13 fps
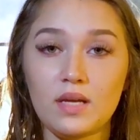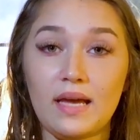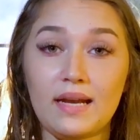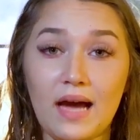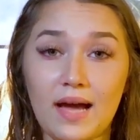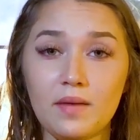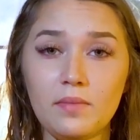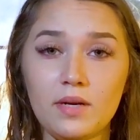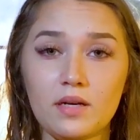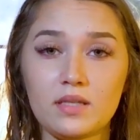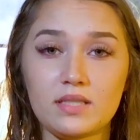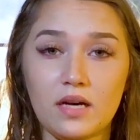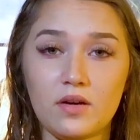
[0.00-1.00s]
And I am here
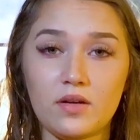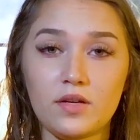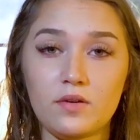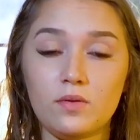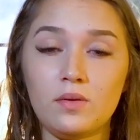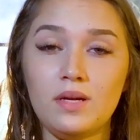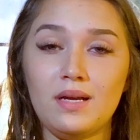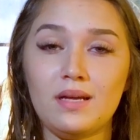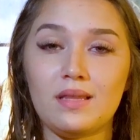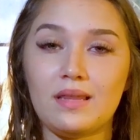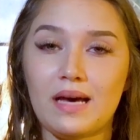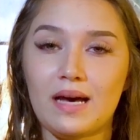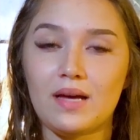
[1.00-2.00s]
to tell you
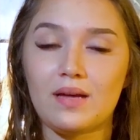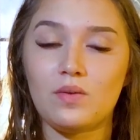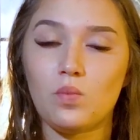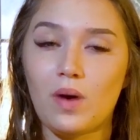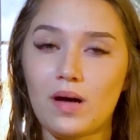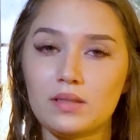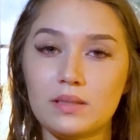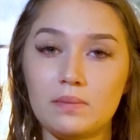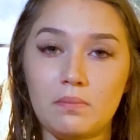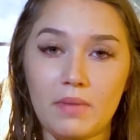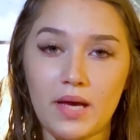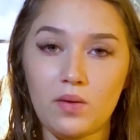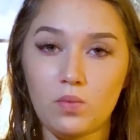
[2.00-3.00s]
that while it
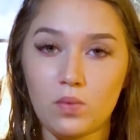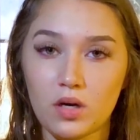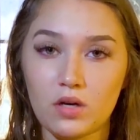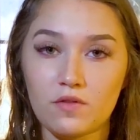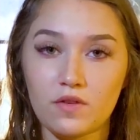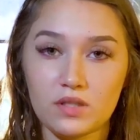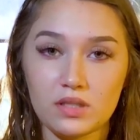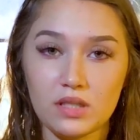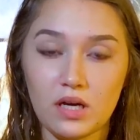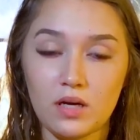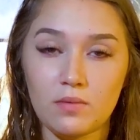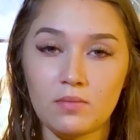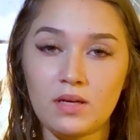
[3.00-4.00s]
may work for
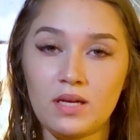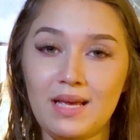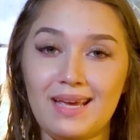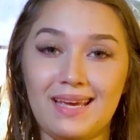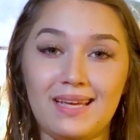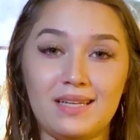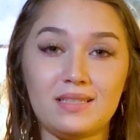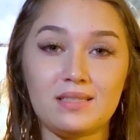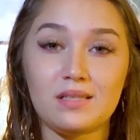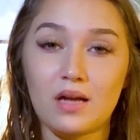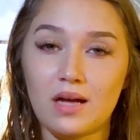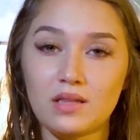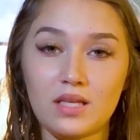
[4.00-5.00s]
some, it is
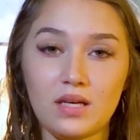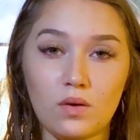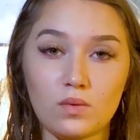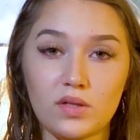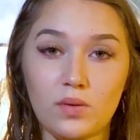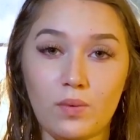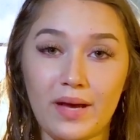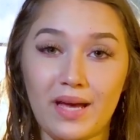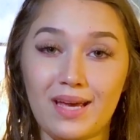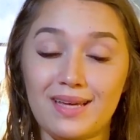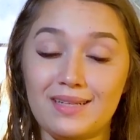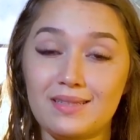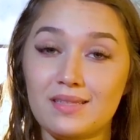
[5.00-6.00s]
not the only way
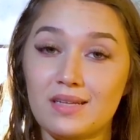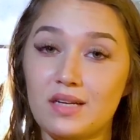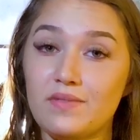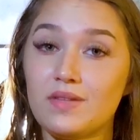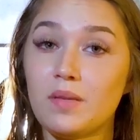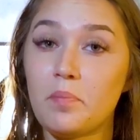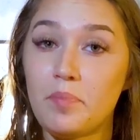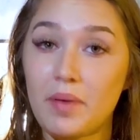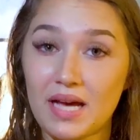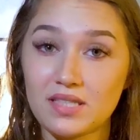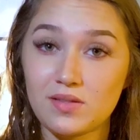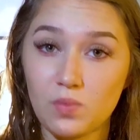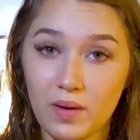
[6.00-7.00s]
and it is not even the
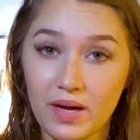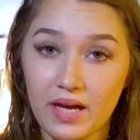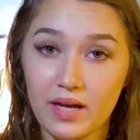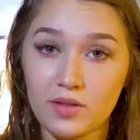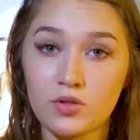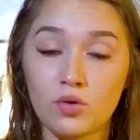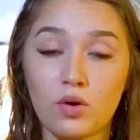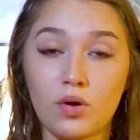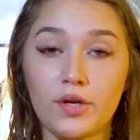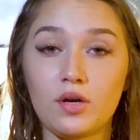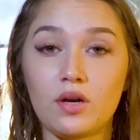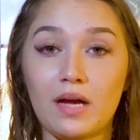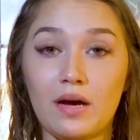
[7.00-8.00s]
best way to grow
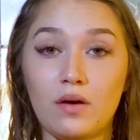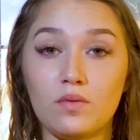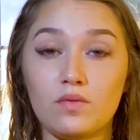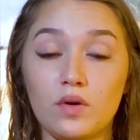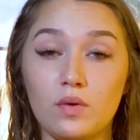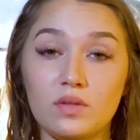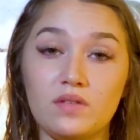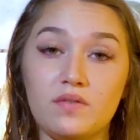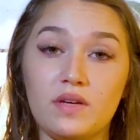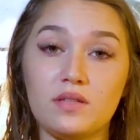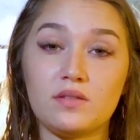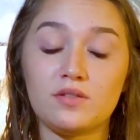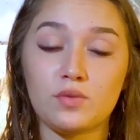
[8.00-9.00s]
your account for
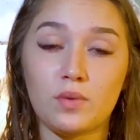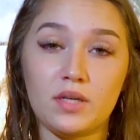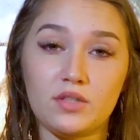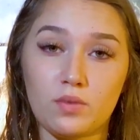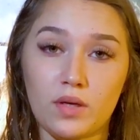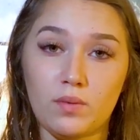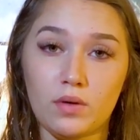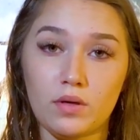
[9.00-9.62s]
OnlyFans in 2021.